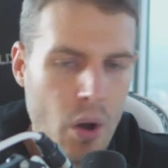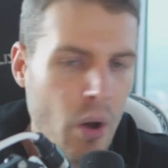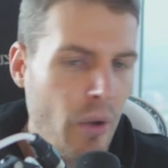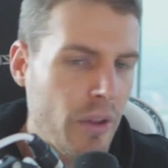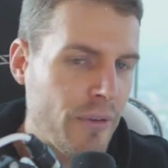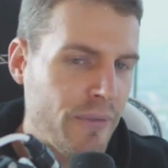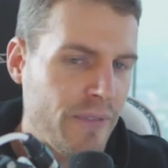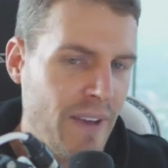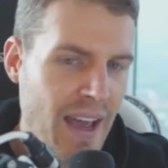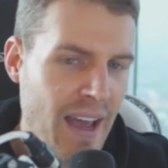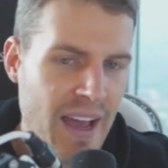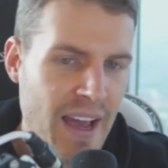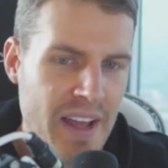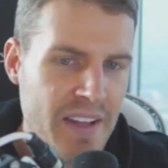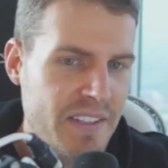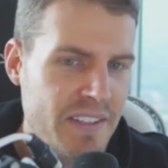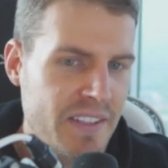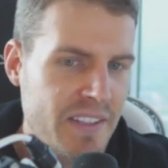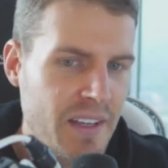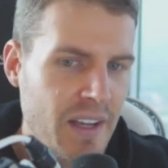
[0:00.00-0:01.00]
All the
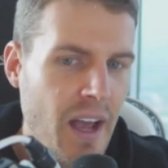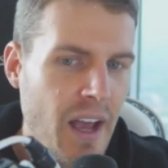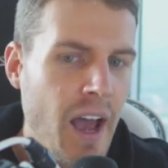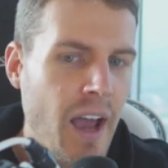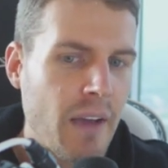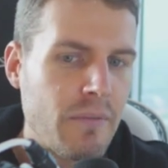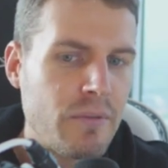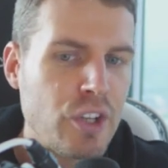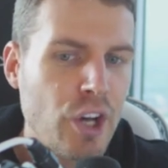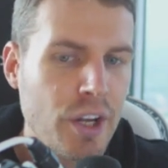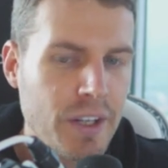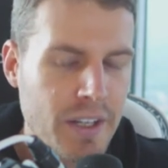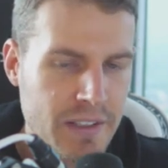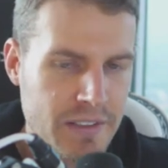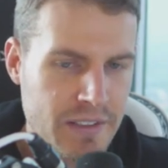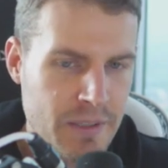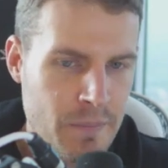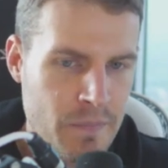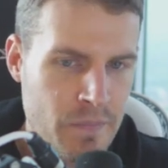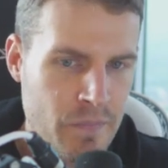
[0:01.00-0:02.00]
fads, I've done
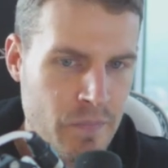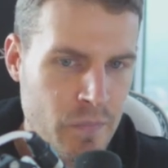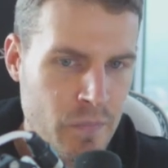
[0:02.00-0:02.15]
it.